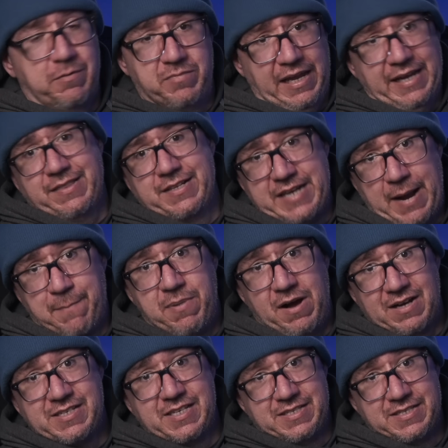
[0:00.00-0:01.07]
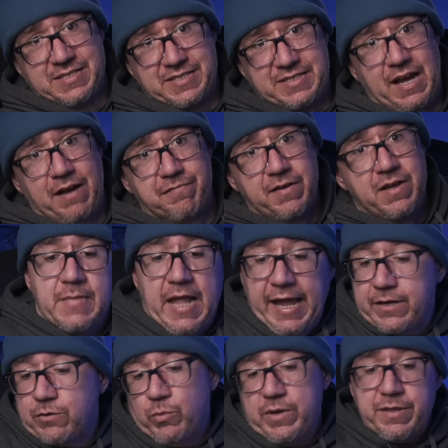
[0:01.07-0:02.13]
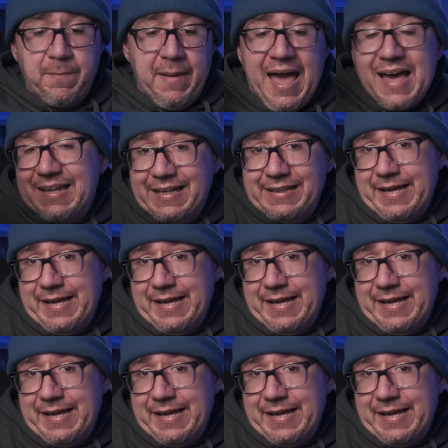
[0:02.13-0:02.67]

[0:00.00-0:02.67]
like the deck boxes and stuff. And with a bag like the